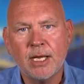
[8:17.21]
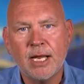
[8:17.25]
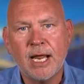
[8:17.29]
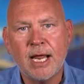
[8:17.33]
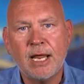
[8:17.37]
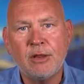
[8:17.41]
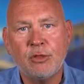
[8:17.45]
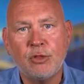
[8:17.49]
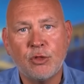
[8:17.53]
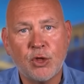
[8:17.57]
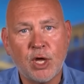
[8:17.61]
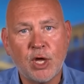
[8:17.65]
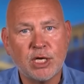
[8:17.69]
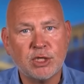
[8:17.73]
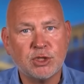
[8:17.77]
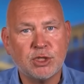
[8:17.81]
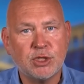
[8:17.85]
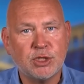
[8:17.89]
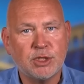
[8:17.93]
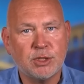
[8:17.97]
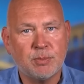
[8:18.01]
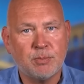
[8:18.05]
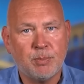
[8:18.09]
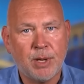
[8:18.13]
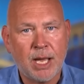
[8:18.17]
and thus
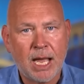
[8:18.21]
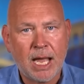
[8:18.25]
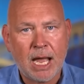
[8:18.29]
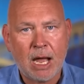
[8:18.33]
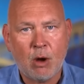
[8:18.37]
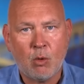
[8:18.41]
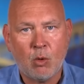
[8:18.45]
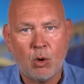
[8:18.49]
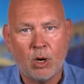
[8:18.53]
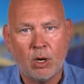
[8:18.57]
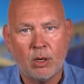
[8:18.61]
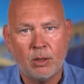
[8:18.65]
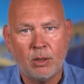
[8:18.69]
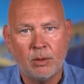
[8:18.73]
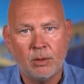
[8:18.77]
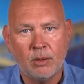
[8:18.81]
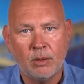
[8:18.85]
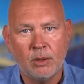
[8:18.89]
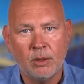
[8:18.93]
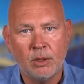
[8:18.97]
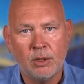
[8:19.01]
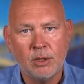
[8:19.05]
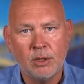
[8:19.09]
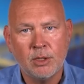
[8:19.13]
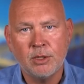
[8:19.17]
its power
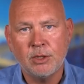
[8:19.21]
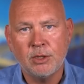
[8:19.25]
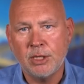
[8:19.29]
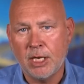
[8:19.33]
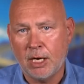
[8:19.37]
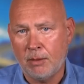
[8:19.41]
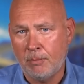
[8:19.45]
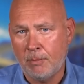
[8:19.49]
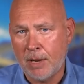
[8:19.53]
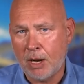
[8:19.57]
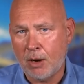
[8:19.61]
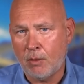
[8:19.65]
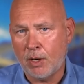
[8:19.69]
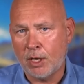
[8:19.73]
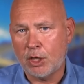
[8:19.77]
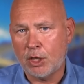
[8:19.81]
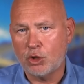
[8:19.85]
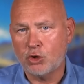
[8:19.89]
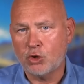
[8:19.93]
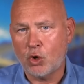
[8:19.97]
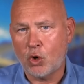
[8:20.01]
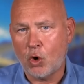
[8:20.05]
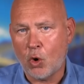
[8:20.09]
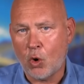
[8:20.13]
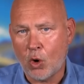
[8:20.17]
than
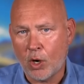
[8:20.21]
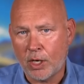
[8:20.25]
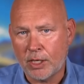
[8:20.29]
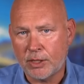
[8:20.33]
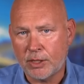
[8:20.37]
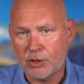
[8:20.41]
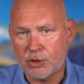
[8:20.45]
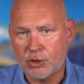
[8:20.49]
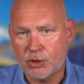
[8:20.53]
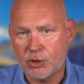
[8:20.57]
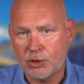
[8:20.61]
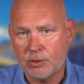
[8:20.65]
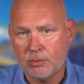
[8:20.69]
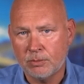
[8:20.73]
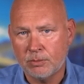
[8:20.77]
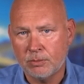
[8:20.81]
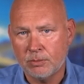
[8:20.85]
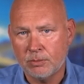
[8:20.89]
America's artists,